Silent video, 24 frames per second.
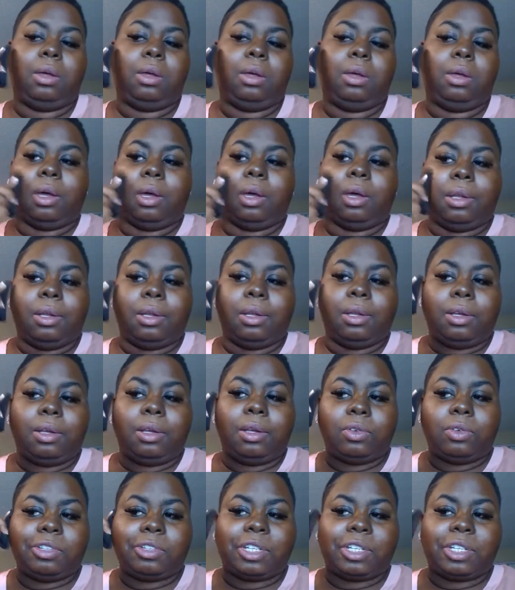a
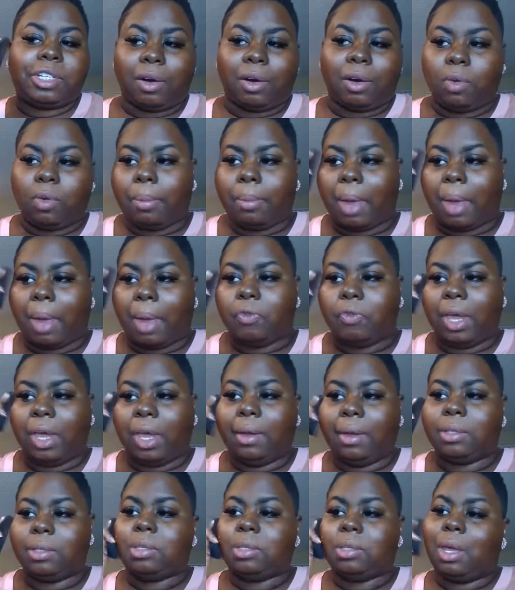little shadow in my
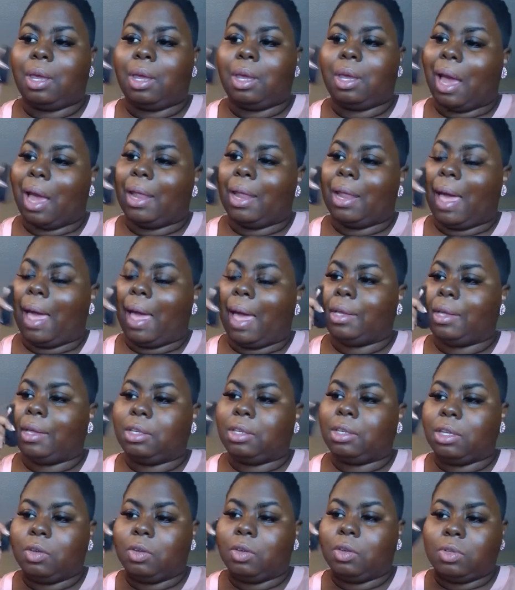face, and I like
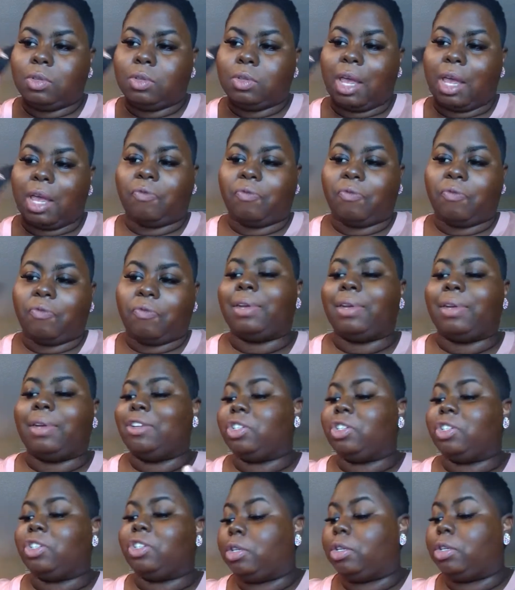to use that
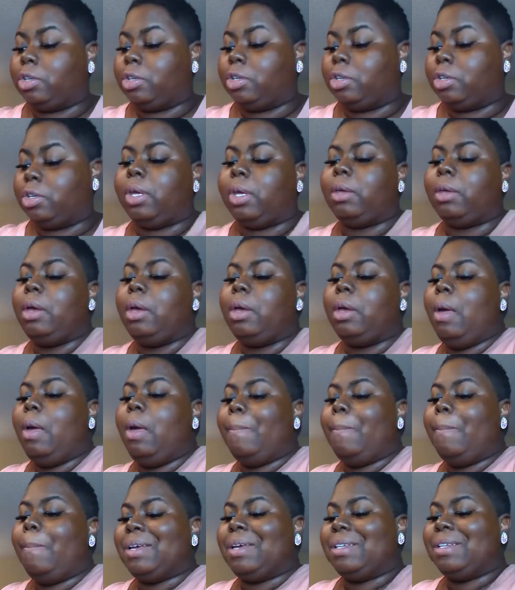foundation to do it
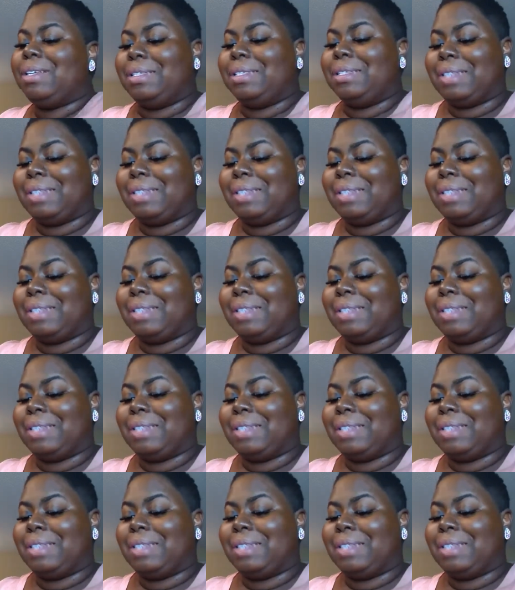because it's